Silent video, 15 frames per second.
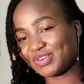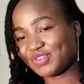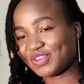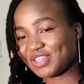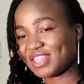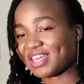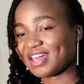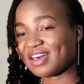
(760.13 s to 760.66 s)
with
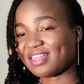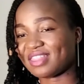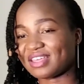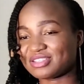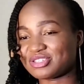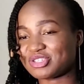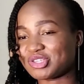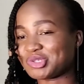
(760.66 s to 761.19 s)
the others
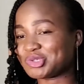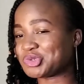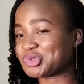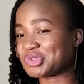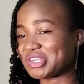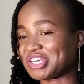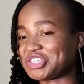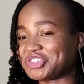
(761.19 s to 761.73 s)
so
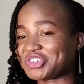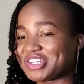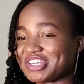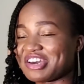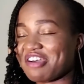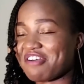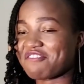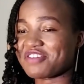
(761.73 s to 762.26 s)
that you can
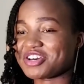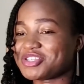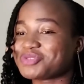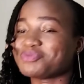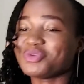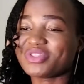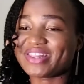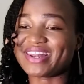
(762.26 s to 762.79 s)
have a
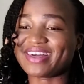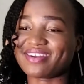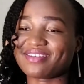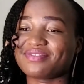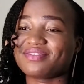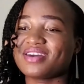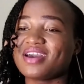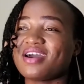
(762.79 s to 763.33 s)
smooth
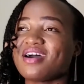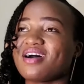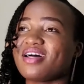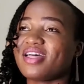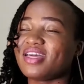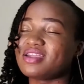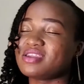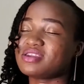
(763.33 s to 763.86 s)
life.
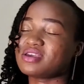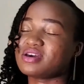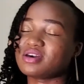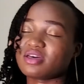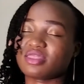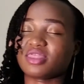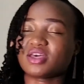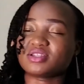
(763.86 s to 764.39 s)
And
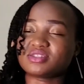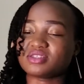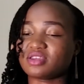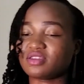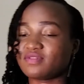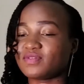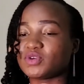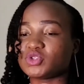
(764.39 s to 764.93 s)
that's it
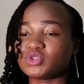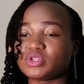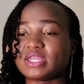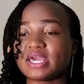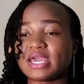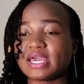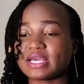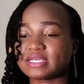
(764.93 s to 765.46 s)
for
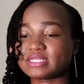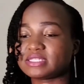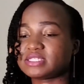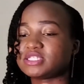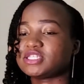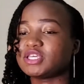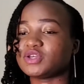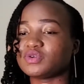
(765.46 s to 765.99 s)
today.
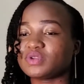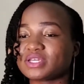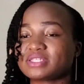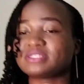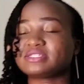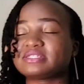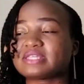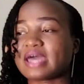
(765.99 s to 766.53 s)
See you next
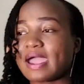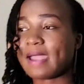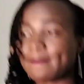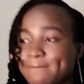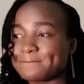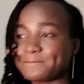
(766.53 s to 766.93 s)
time.